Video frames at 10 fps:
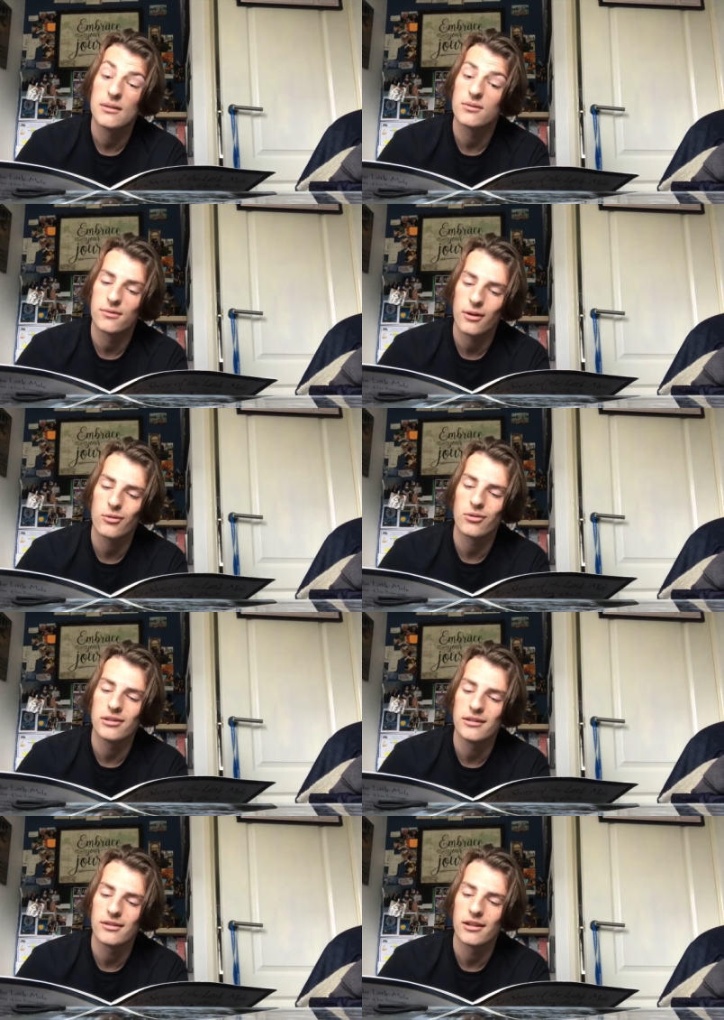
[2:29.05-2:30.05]
He was very
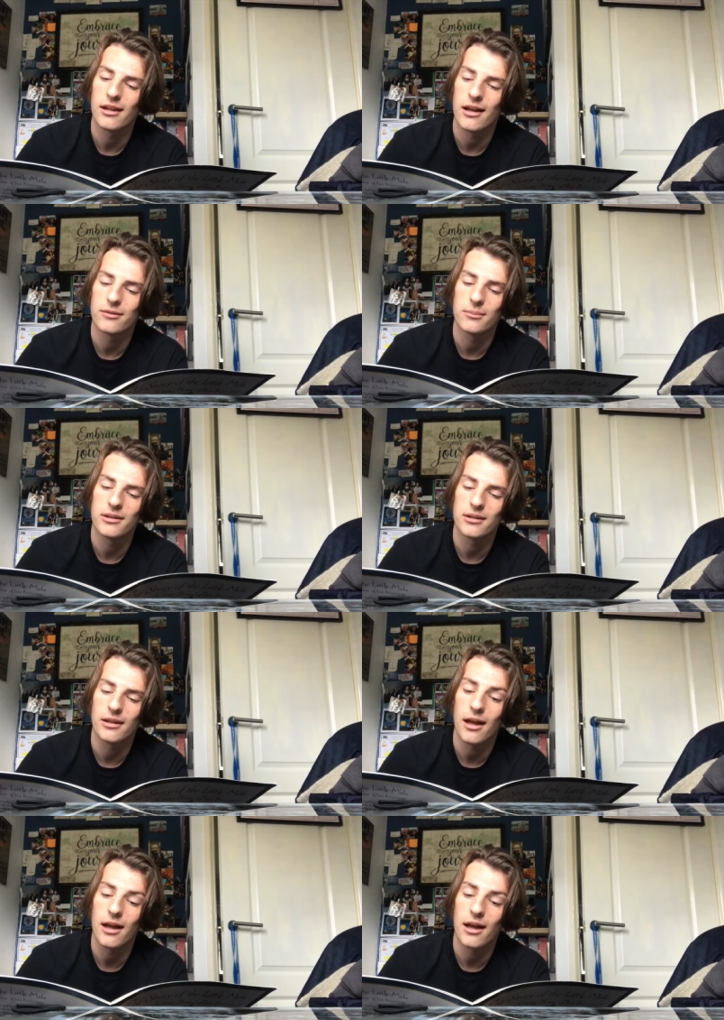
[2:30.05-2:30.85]
relieved that it hadn't been the